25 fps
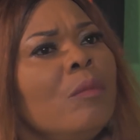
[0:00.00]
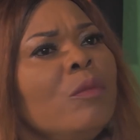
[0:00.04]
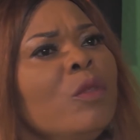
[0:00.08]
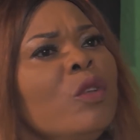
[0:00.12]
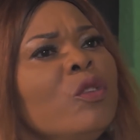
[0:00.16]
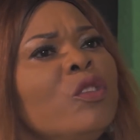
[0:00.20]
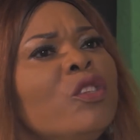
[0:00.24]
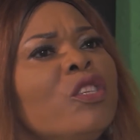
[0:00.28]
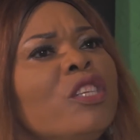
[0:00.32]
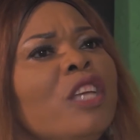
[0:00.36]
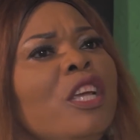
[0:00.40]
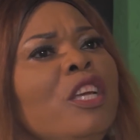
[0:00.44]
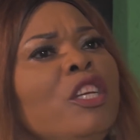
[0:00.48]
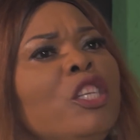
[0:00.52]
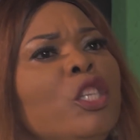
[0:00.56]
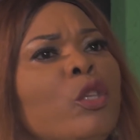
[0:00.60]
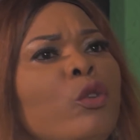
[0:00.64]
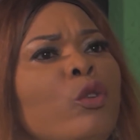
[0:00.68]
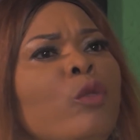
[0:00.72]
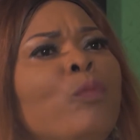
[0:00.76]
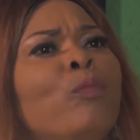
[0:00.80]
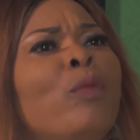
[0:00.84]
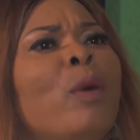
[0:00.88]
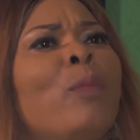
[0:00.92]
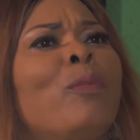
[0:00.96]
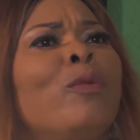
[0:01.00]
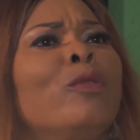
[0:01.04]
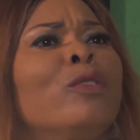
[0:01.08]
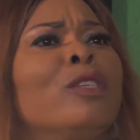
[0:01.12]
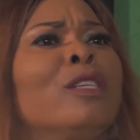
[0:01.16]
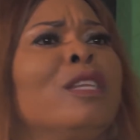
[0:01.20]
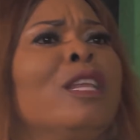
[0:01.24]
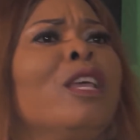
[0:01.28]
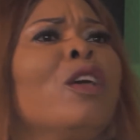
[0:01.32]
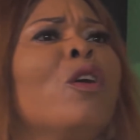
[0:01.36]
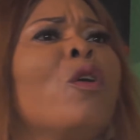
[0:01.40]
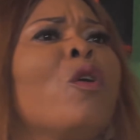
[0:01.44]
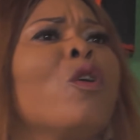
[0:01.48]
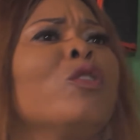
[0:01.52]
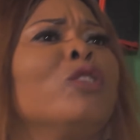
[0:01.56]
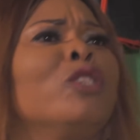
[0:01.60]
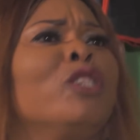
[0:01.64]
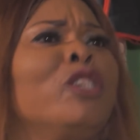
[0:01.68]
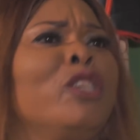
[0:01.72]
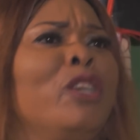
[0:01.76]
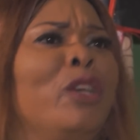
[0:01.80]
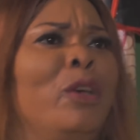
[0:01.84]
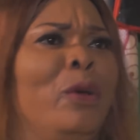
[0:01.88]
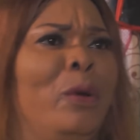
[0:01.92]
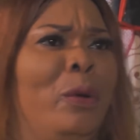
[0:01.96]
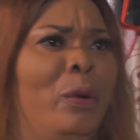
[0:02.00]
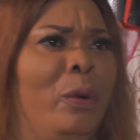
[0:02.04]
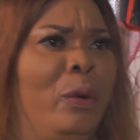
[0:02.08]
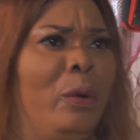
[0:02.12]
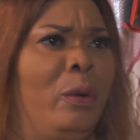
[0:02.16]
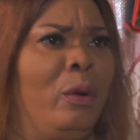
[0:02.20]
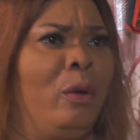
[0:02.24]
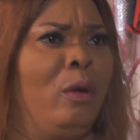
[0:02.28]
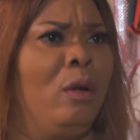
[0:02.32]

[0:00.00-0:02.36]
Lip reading: I'm not saying she will purposely hurt you.